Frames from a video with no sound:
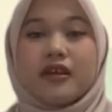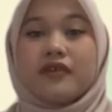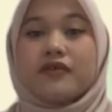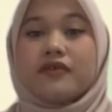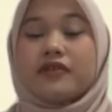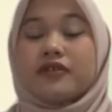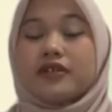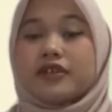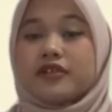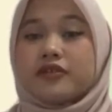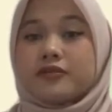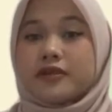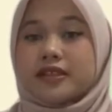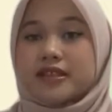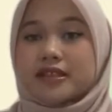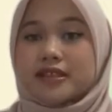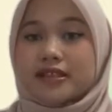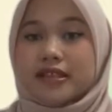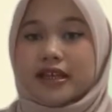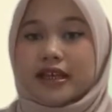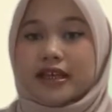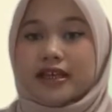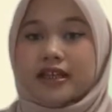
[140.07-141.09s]
For human
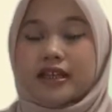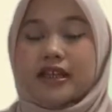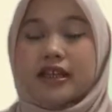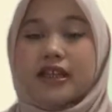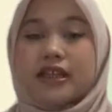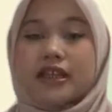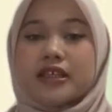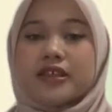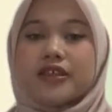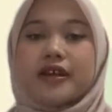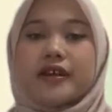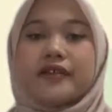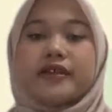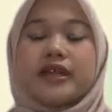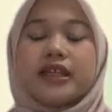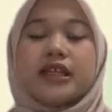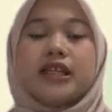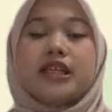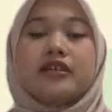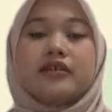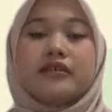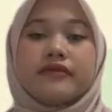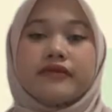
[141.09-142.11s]
society, it
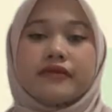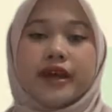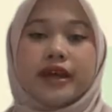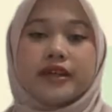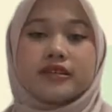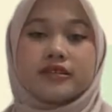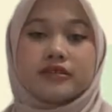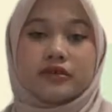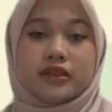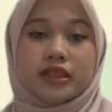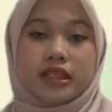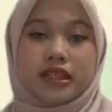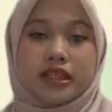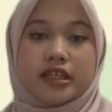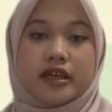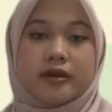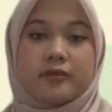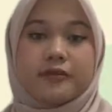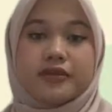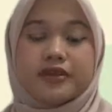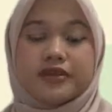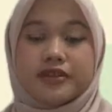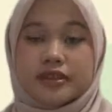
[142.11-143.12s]
directly affects to clean
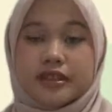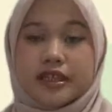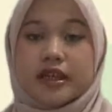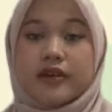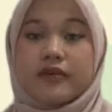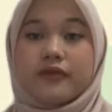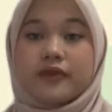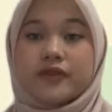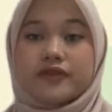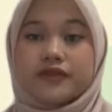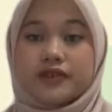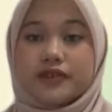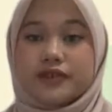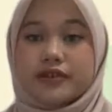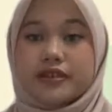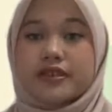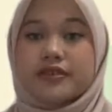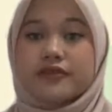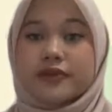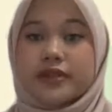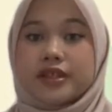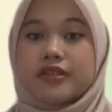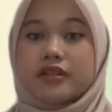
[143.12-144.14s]
up personnel with serious
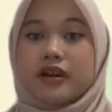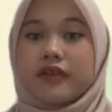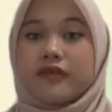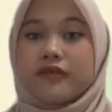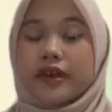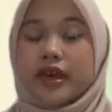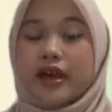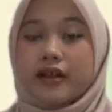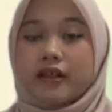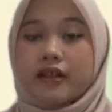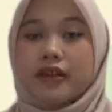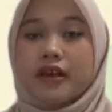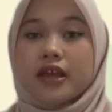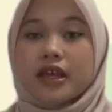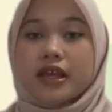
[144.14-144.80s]
risk of health